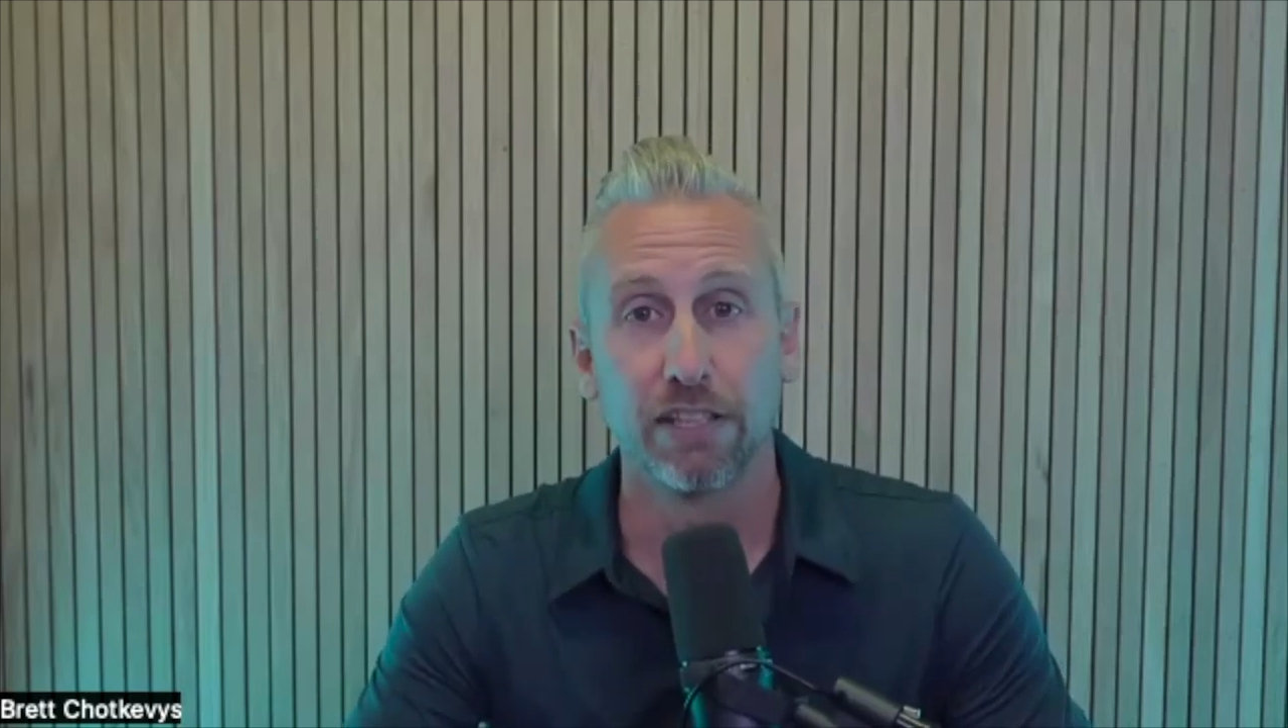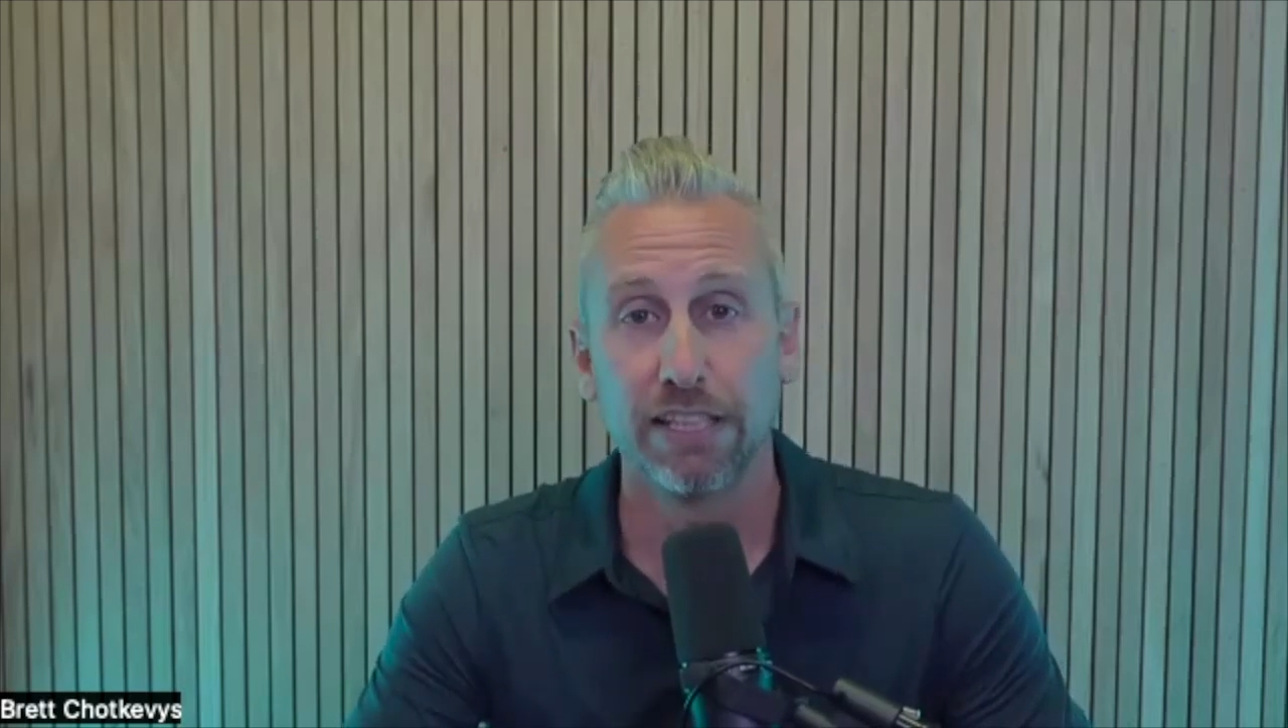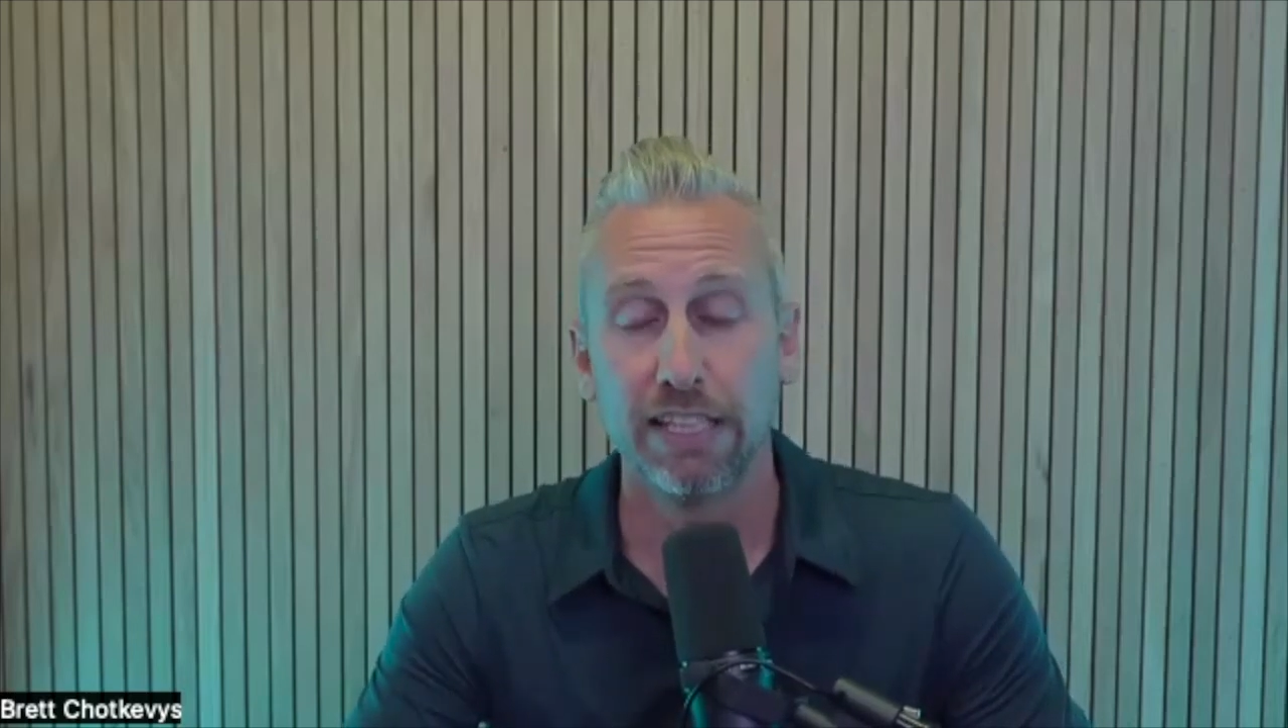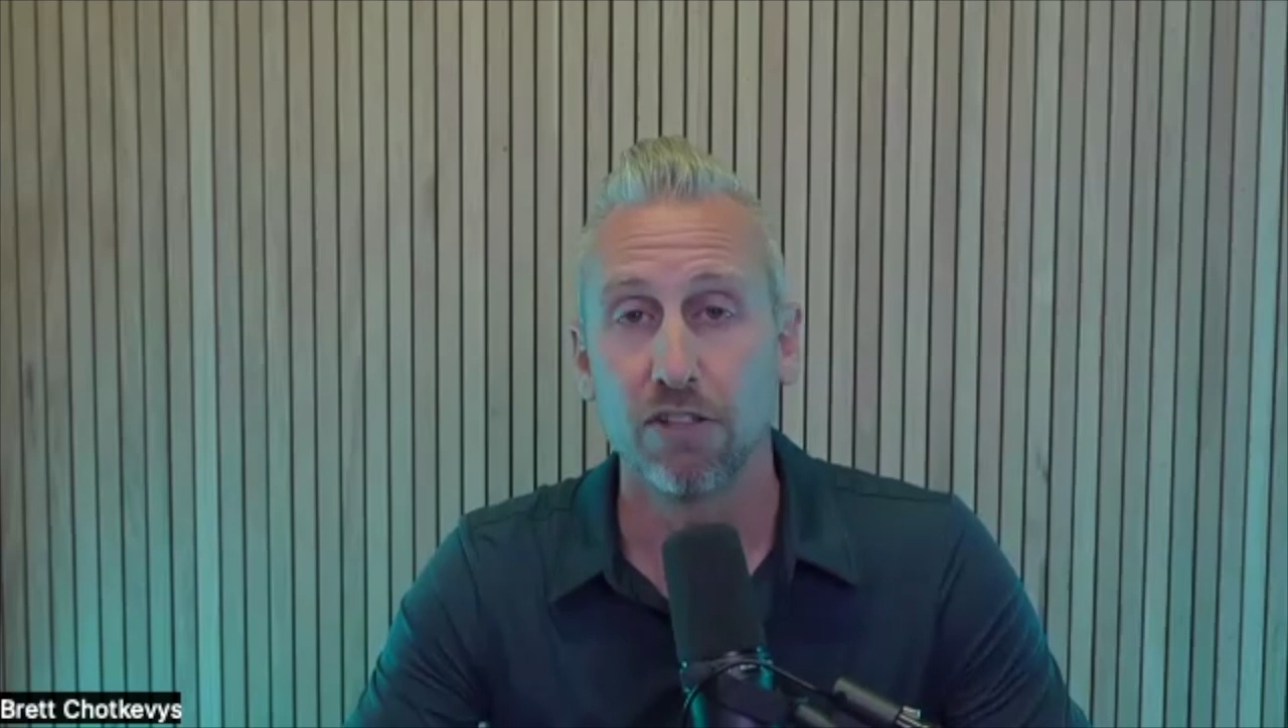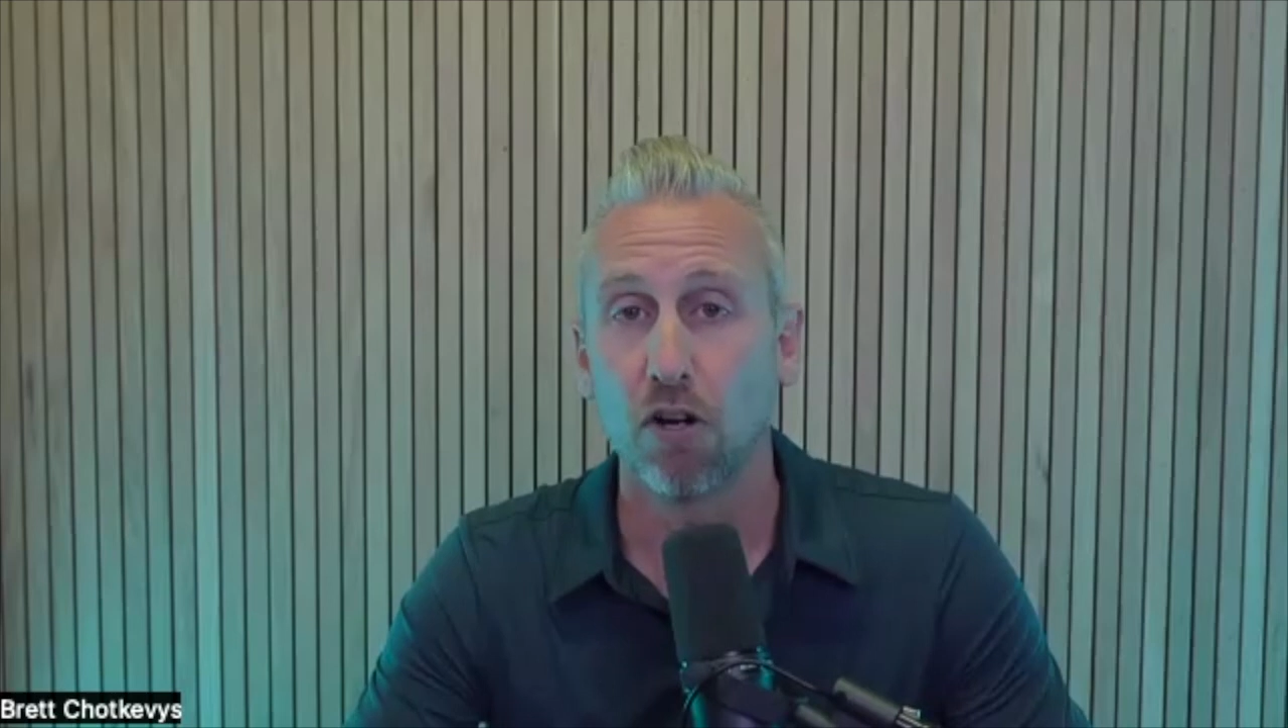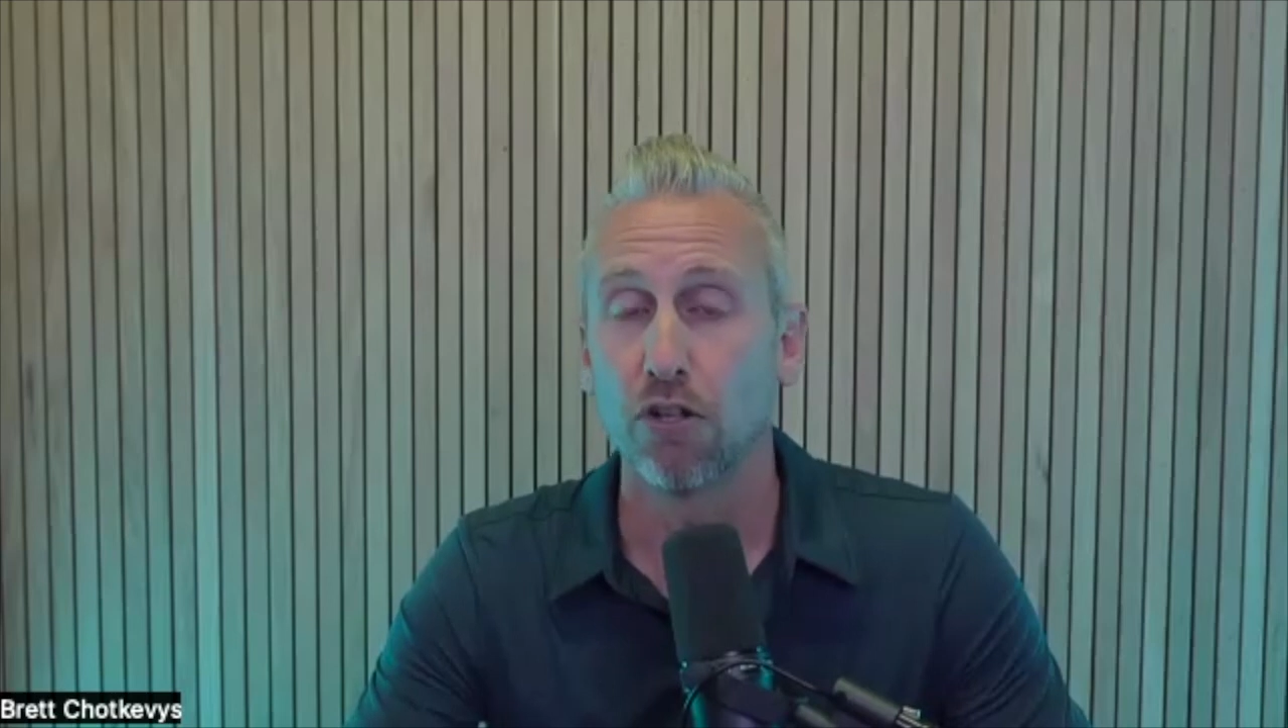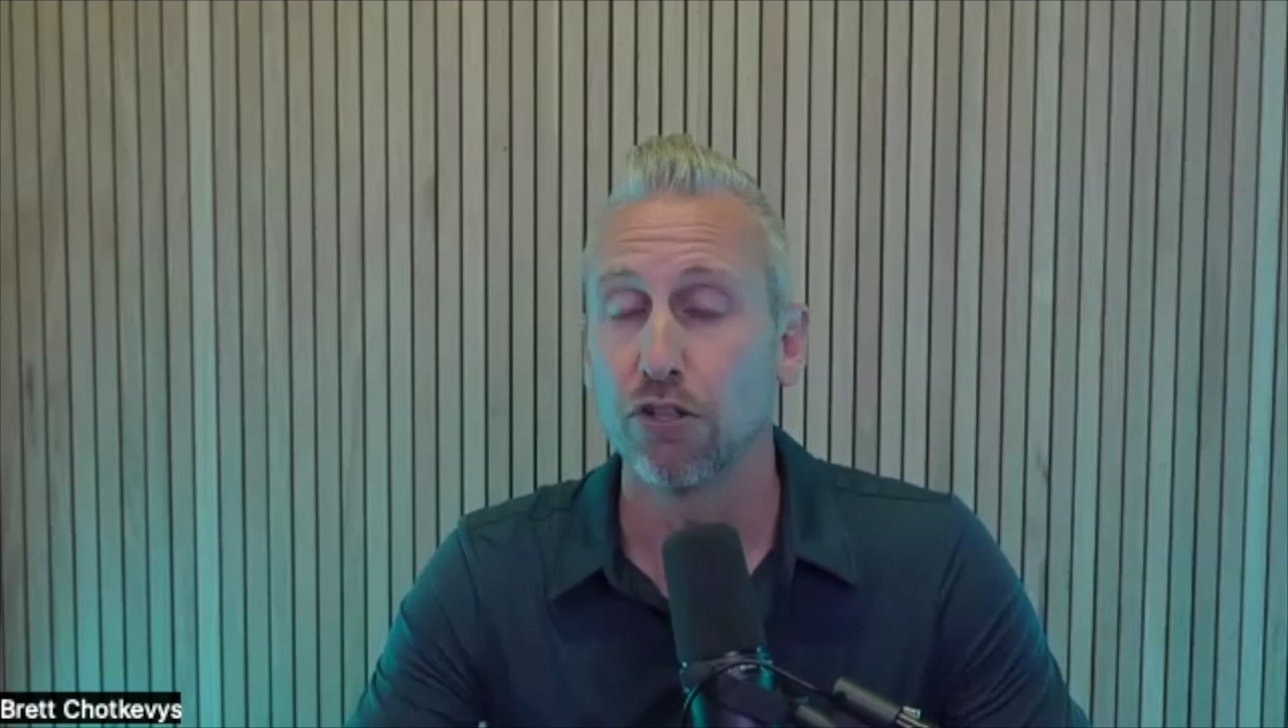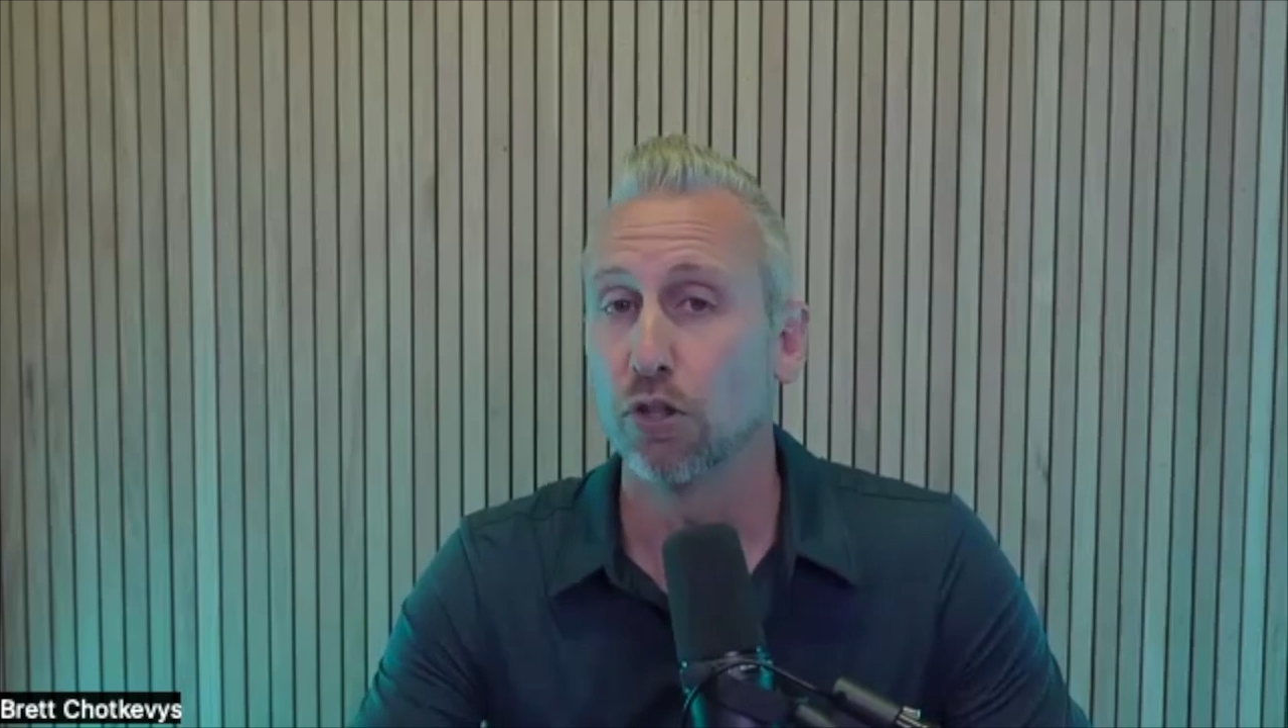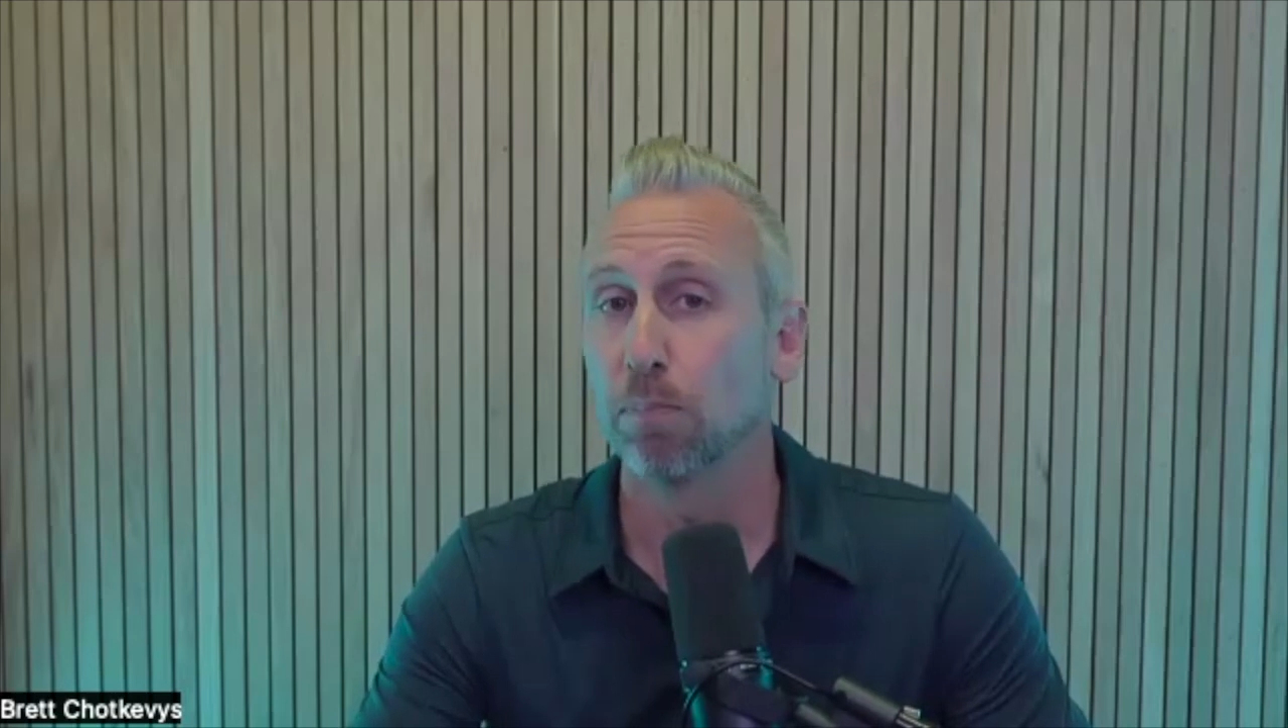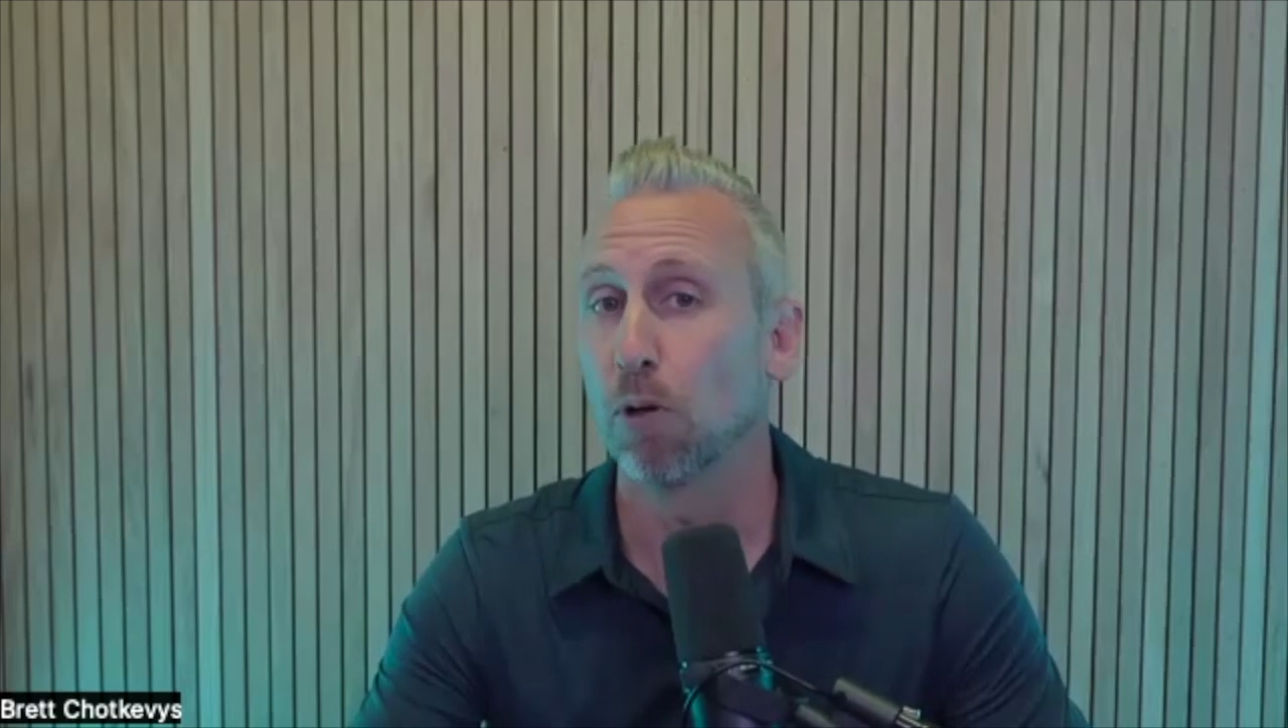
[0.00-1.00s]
lien on your